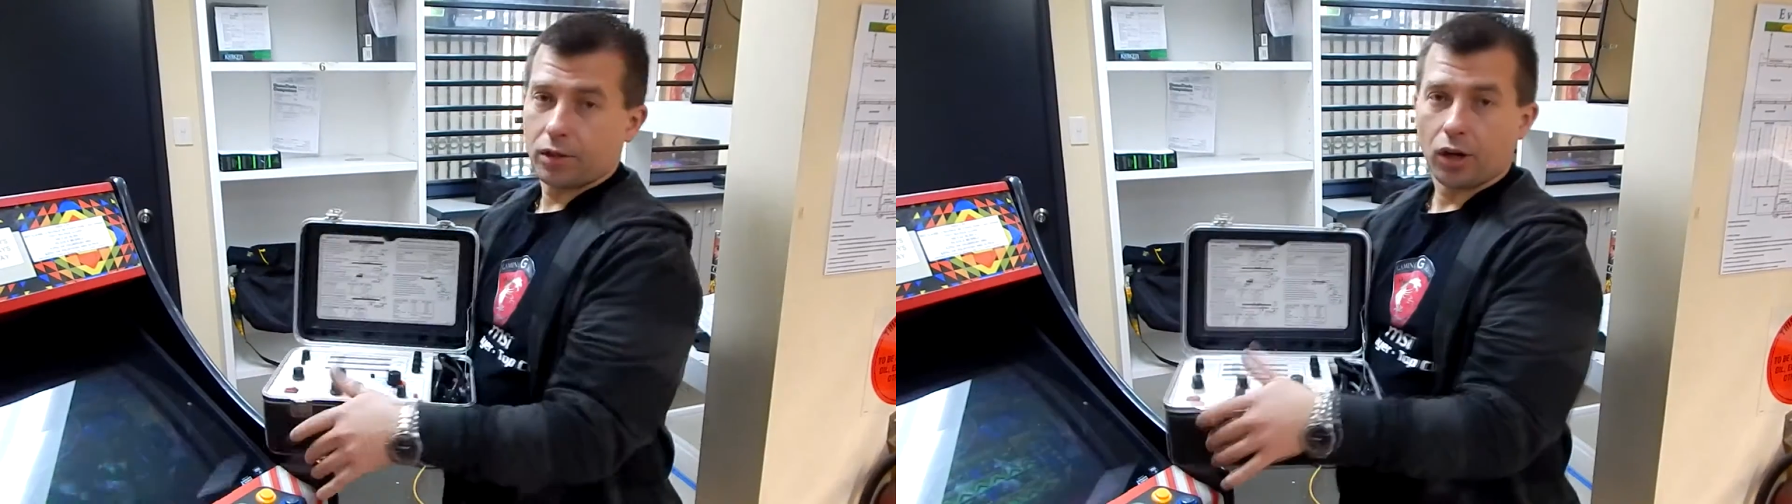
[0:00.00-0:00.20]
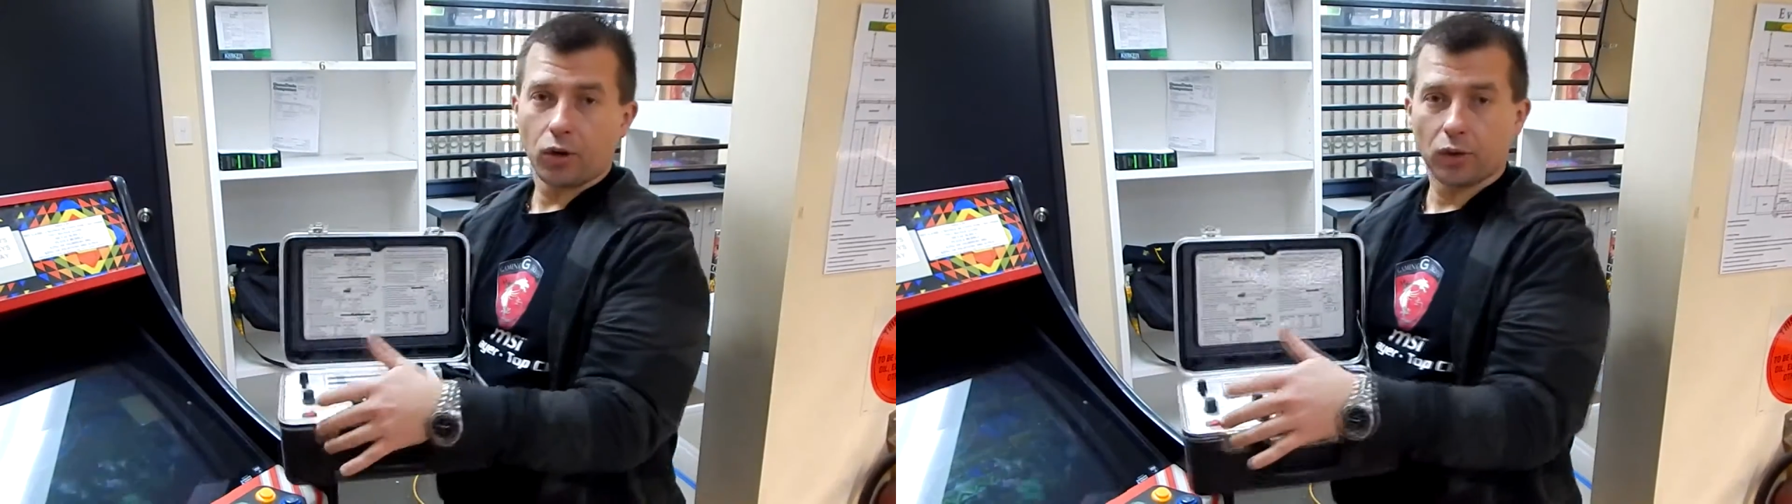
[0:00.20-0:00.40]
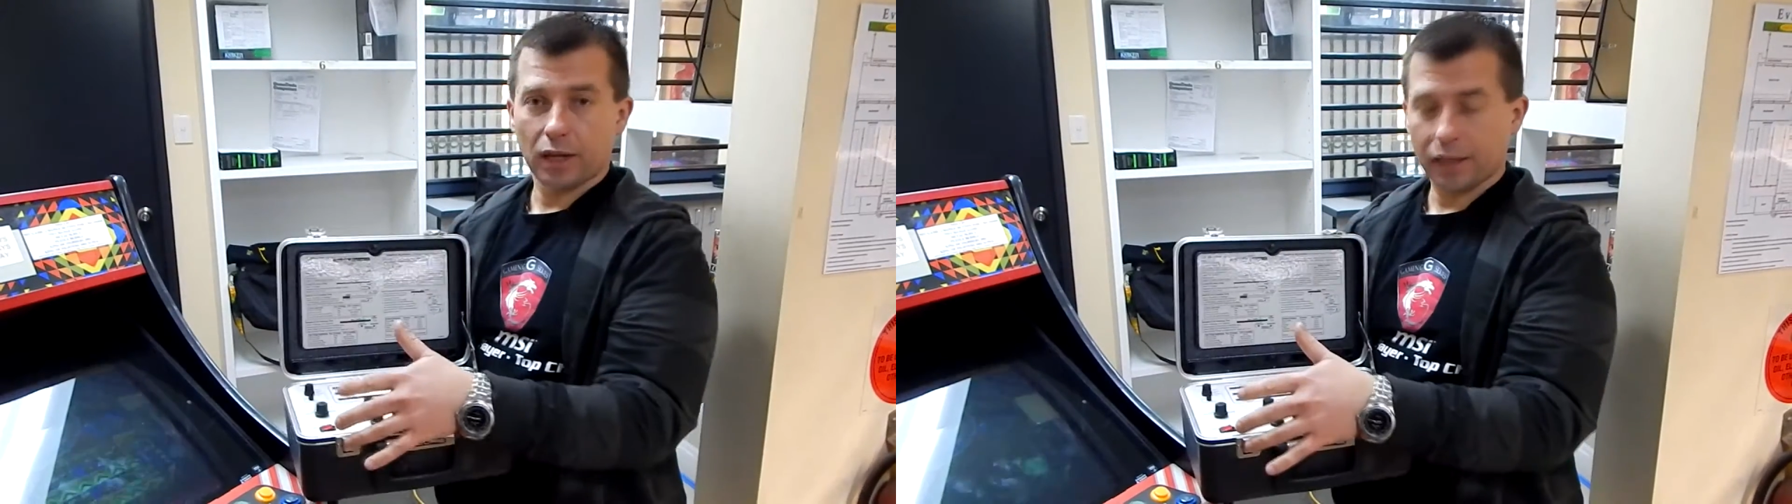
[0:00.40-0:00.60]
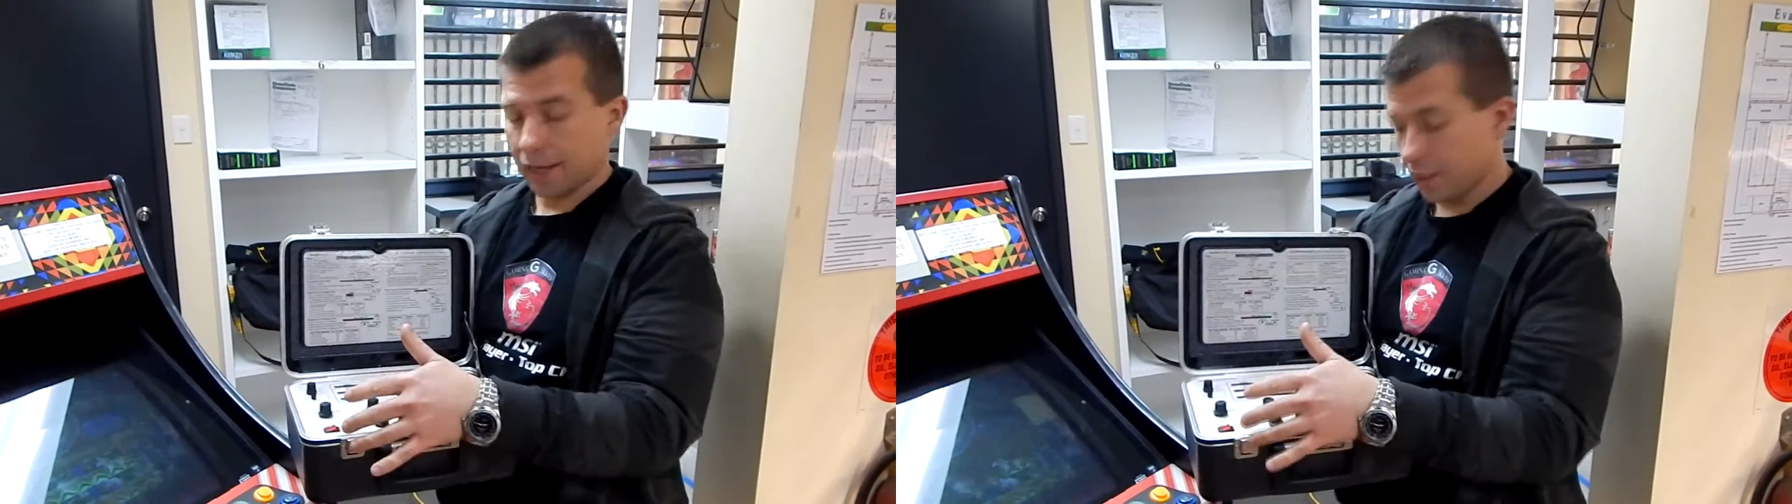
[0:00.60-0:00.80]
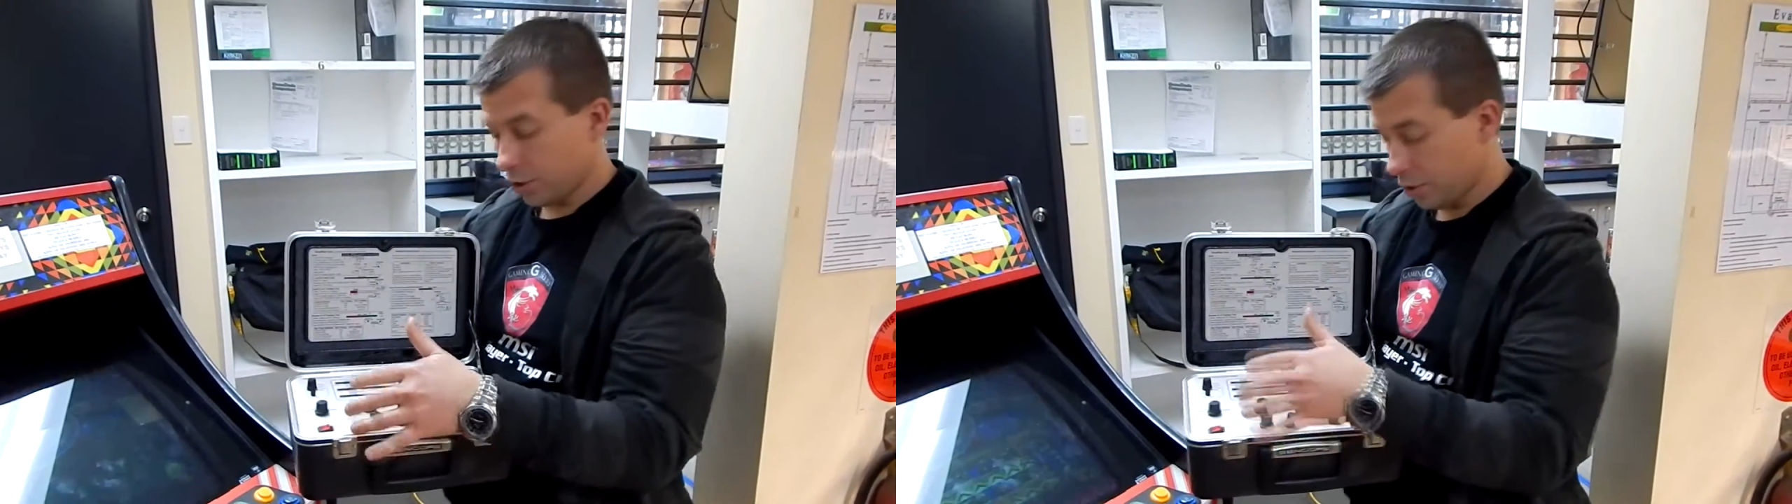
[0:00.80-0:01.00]
old
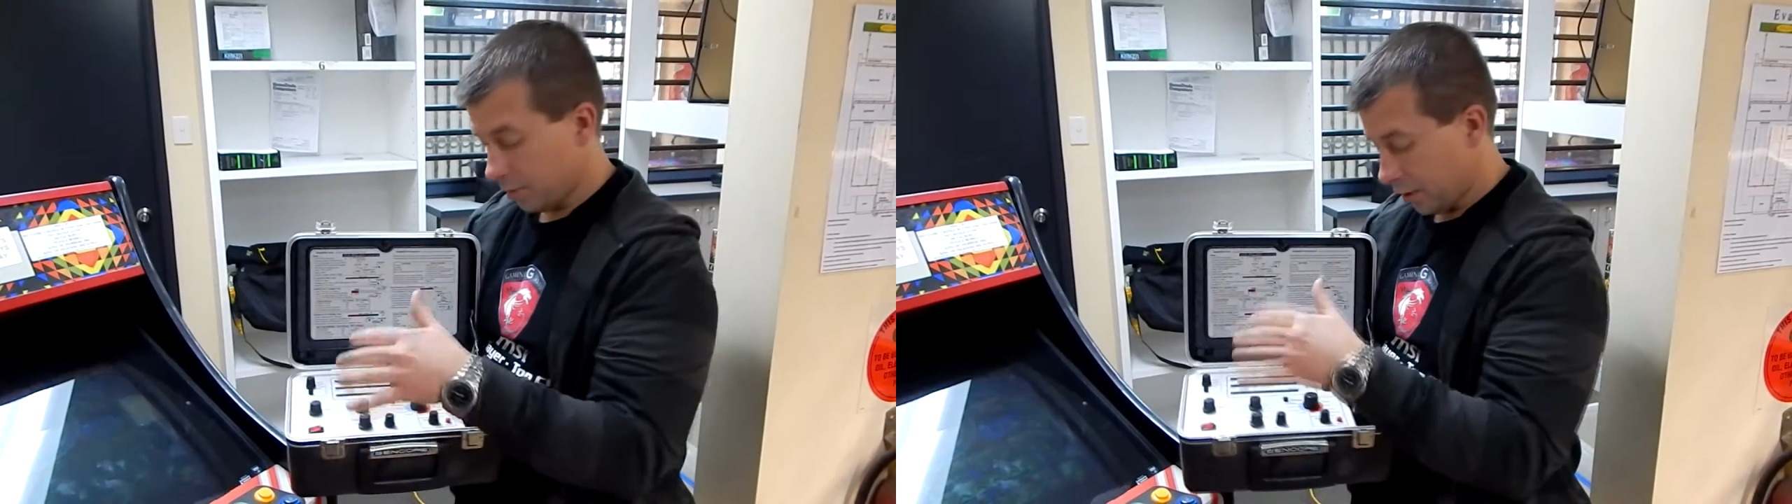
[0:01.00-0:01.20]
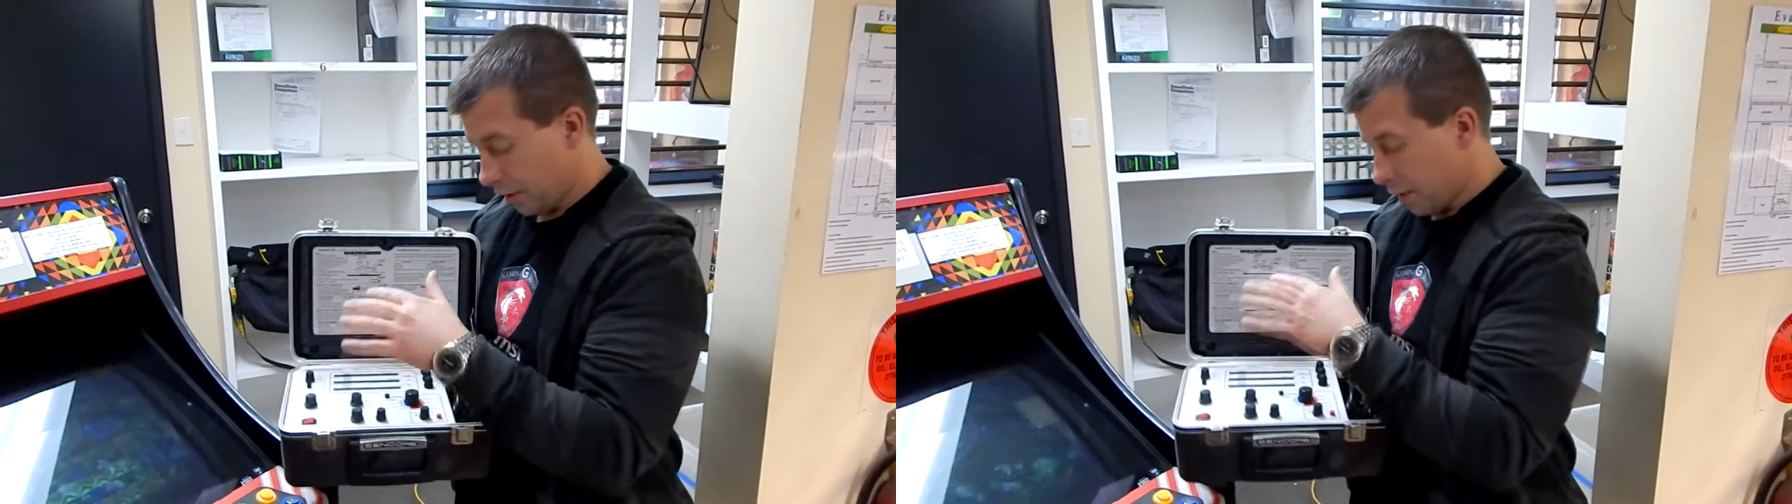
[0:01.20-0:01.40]
arcade tubes.